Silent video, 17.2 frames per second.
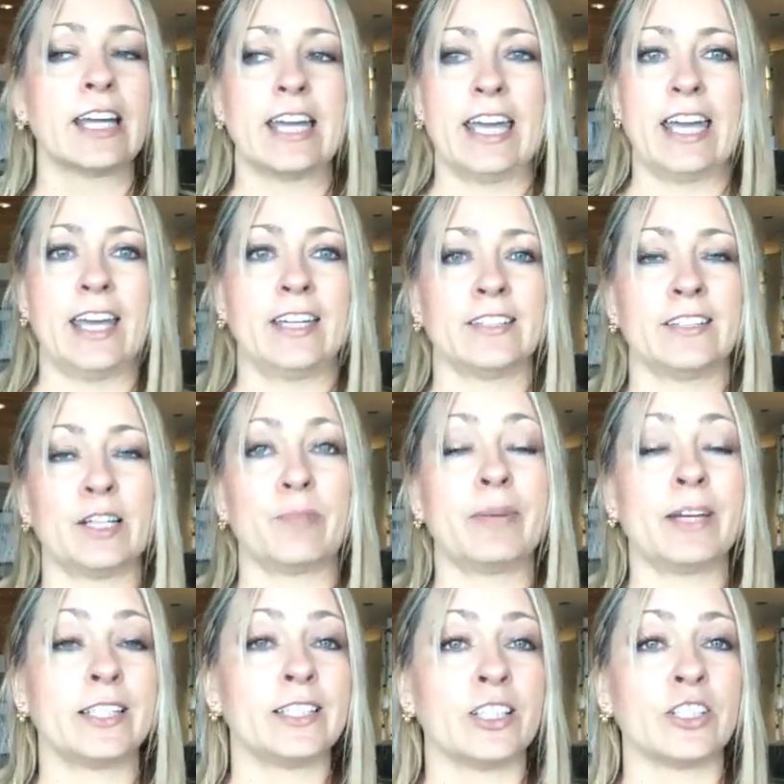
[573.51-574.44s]
And
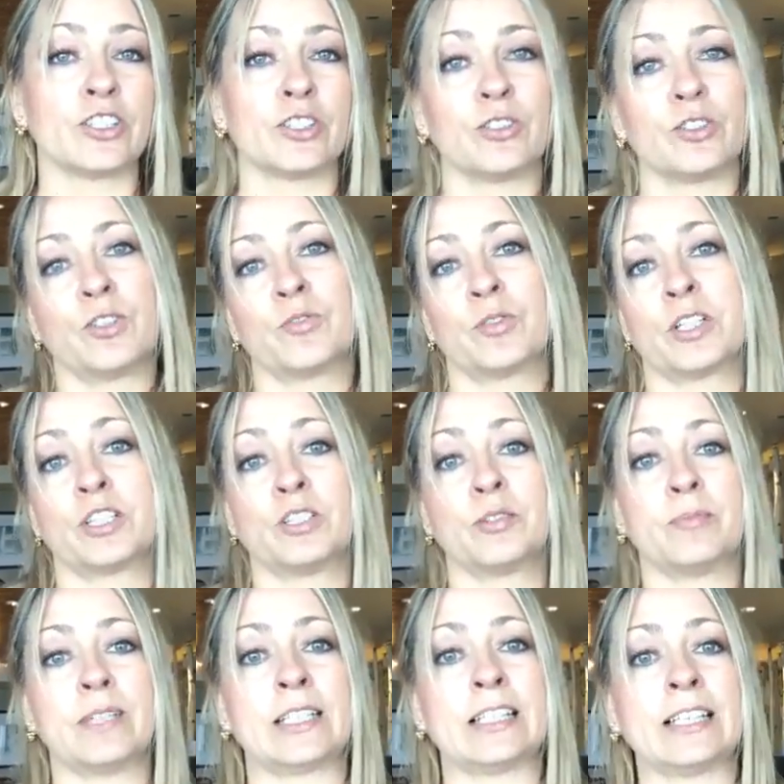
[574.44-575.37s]
pay attention, do you want it to
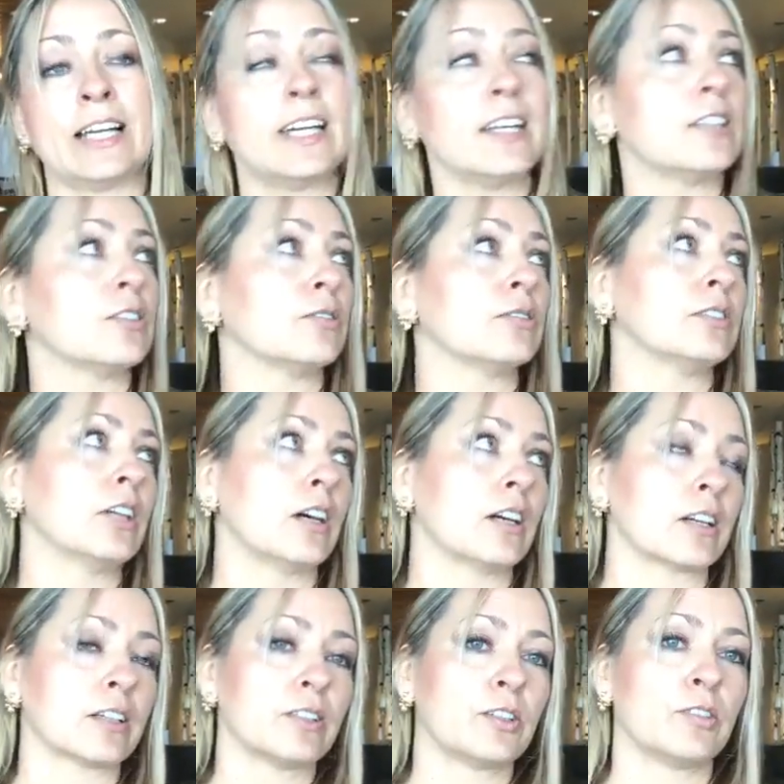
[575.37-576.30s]
be light or
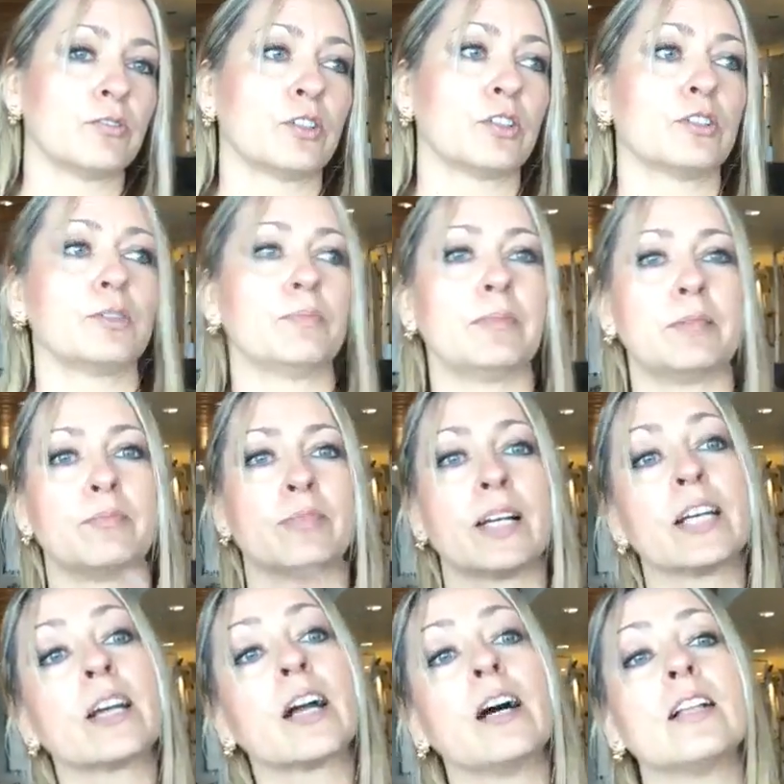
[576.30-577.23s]
dark? Do you want it to be
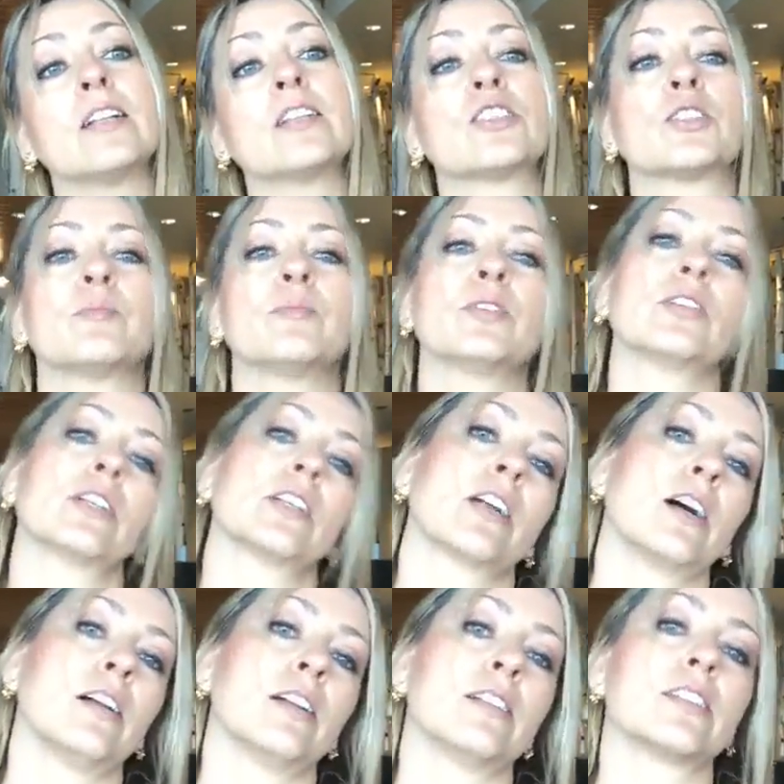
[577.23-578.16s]
bright colors or muted
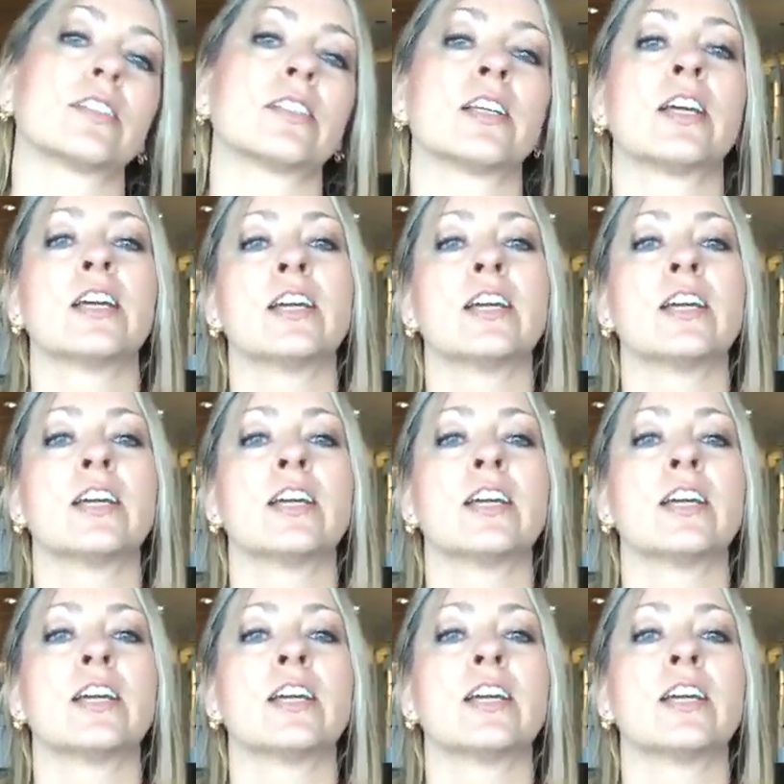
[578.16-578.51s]
colors?